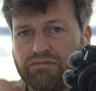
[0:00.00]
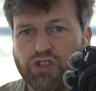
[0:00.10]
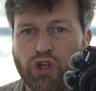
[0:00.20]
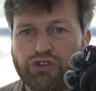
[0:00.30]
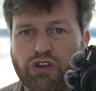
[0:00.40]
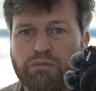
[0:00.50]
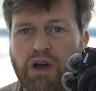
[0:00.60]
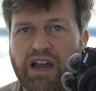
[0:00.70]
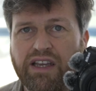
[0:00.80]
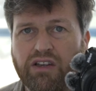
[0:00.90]
shotgun
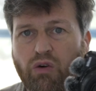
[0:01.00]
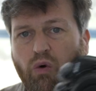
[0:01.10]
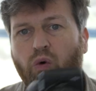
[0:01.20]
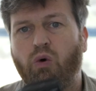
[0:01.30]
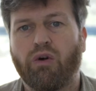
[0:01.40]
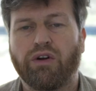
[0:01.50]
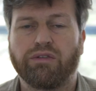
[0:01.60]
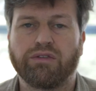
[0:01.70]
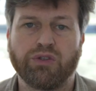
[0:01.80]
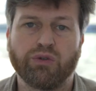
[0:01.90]
mic,
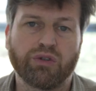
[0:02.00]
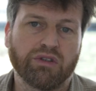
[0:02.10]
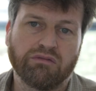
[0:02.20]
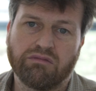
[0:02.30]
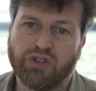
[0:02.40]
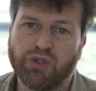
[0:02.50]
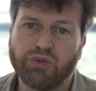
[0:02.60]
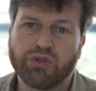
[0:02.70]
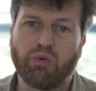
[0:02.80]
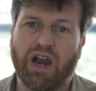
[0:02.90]
or you can
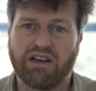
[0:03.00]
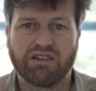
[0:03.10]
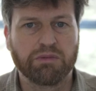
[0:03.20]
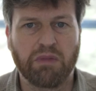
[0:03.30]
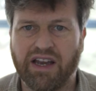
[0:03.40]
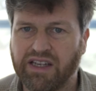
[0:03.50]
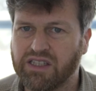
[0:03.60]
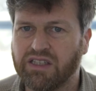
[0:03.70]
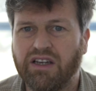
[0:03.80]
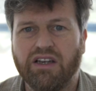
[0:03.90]
use wireless mics.